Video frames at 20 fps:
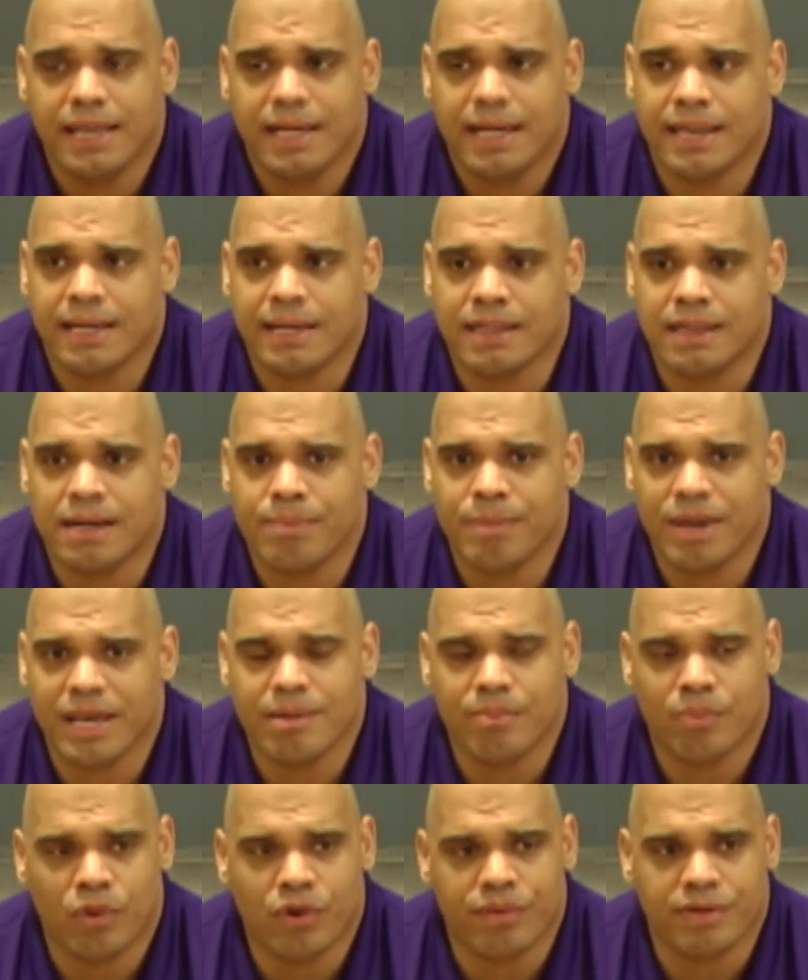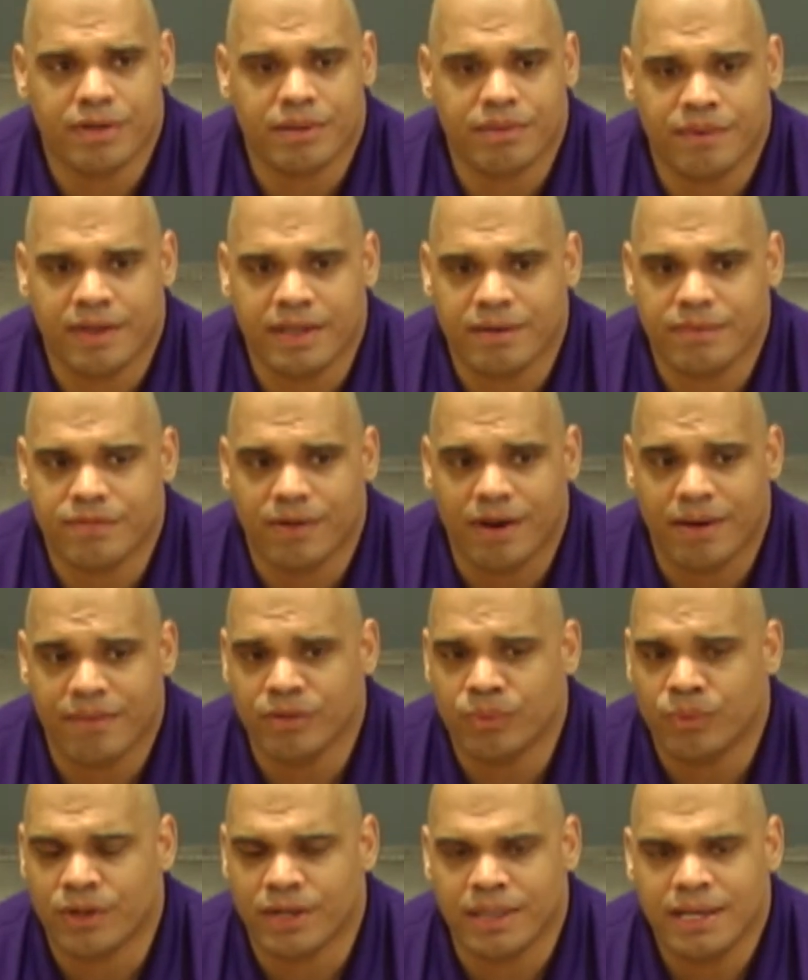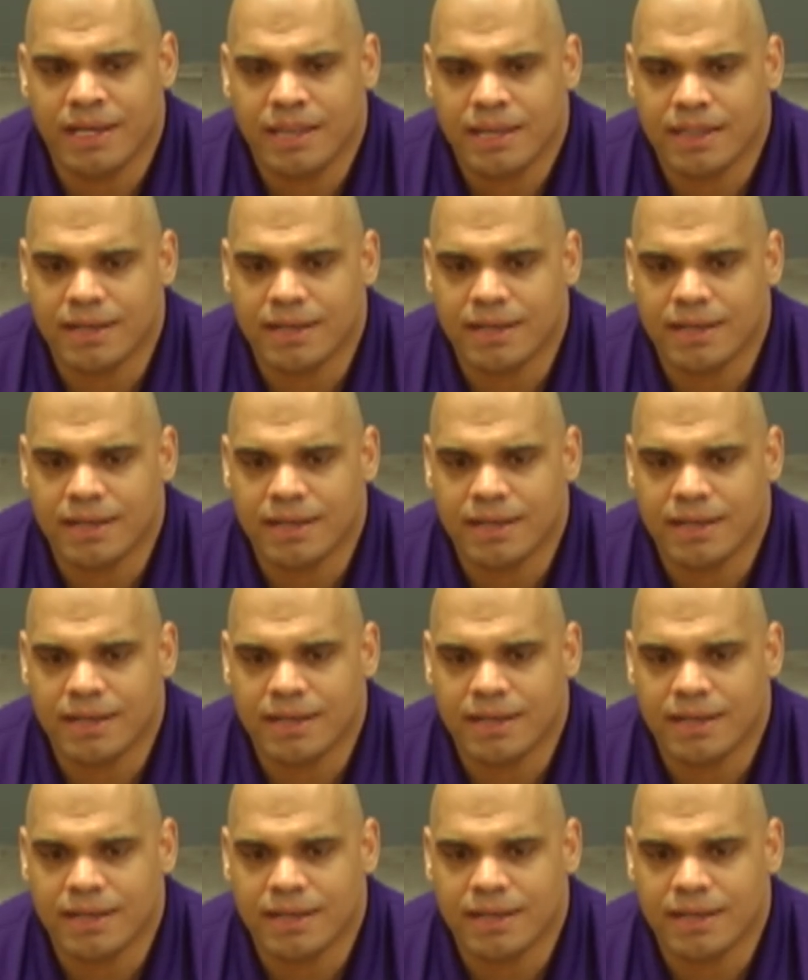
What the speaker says: and make it more of an event for everyone,